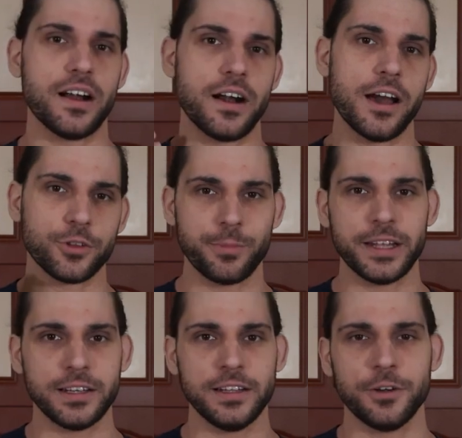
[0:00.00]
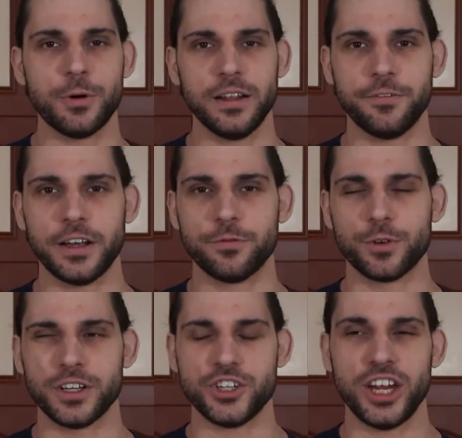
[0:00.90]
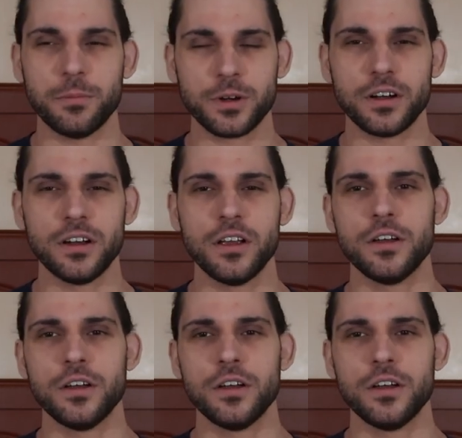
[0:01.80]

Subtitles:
are automatically qualified for the Chamber,